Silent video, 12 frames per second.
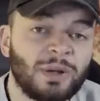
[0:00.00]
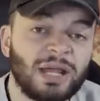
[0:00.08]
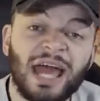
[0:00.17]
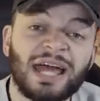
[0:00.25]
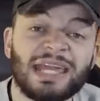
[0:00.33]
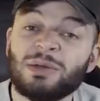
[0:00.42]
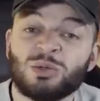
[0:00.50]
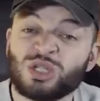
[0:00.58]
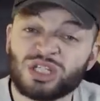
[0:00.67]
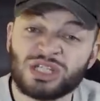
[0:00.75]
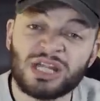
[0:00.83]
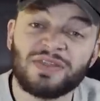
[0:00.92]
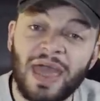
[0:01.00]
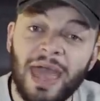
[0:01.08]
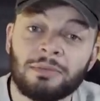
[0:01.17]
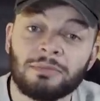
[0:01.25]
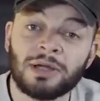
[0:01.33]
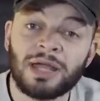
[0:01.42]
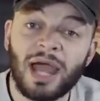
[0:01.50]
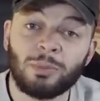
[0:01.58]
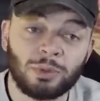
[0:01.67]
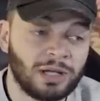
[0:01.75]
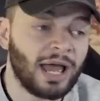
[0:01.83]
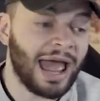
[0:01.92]
but he would just sit there,
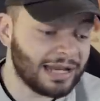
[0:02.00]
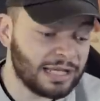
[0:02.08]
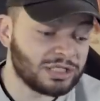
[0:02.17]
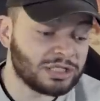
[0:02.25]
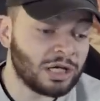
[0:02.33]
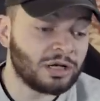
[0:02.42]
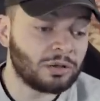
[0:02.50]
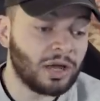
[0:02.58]
and we're like, Alex,